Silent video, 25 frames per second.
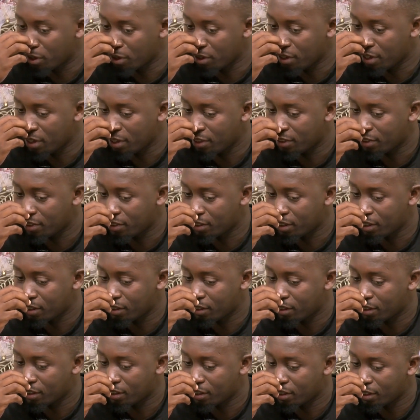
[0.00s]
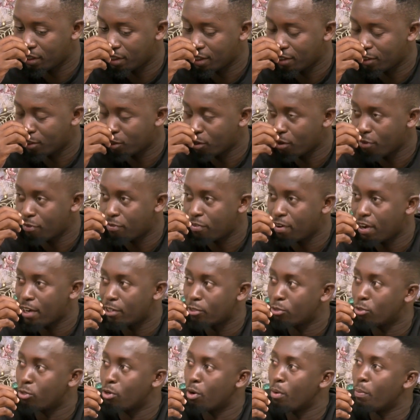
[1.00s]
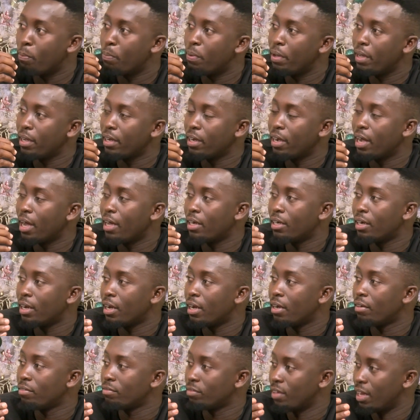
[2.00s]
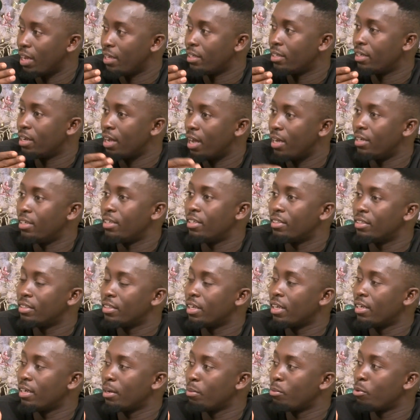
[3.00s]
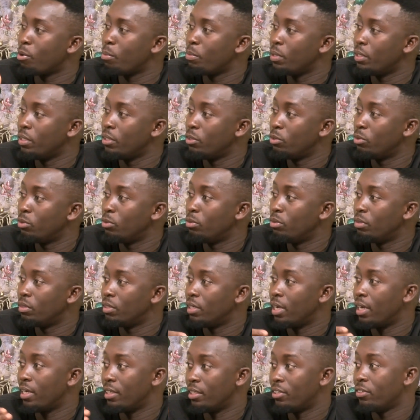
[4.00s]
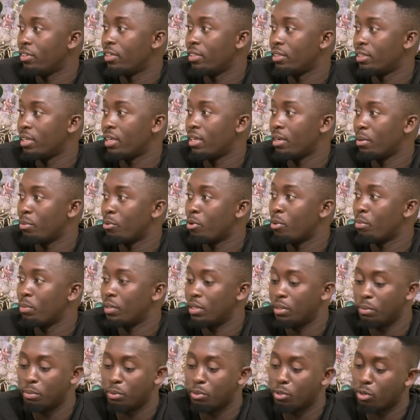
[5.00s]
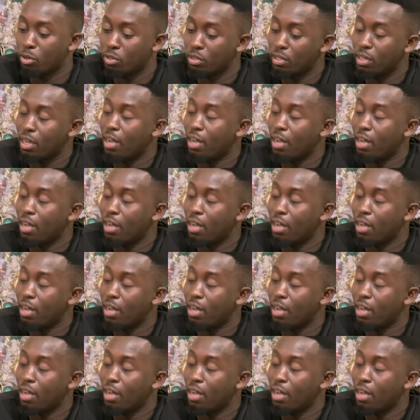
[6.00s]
it's not fine to compare Ghana, like Ghanaian stand-up comedy, to Nigerian stand-up comedy, because they have